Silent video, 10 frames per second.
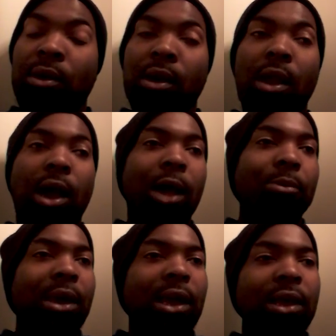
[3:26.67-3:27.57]

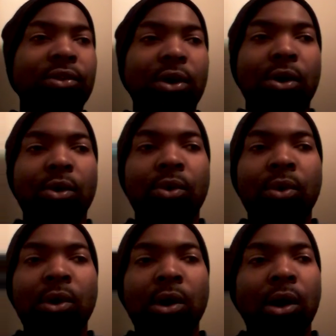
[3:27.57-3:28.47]
So
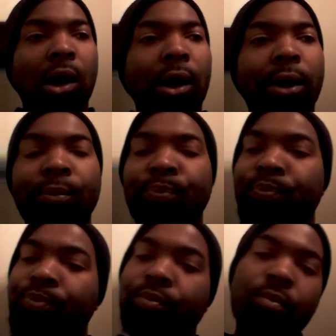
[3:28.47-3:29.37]

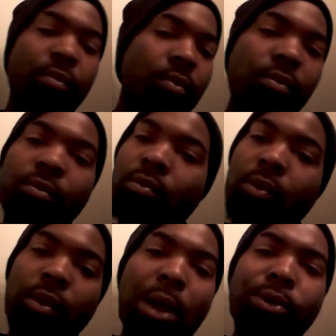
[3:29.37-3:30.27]

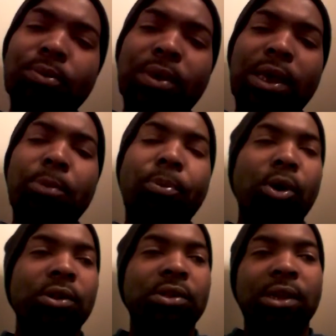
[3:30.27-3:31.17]
there were some key
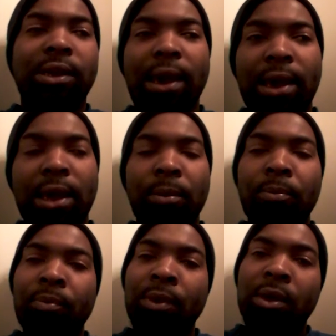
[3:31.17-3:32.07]
points to the
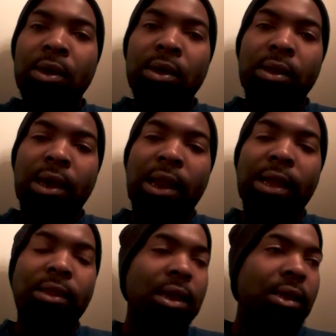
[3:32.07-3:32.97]
game that
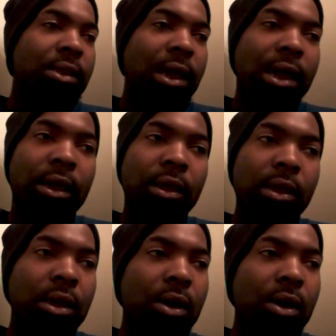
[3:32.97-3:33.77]
I think that,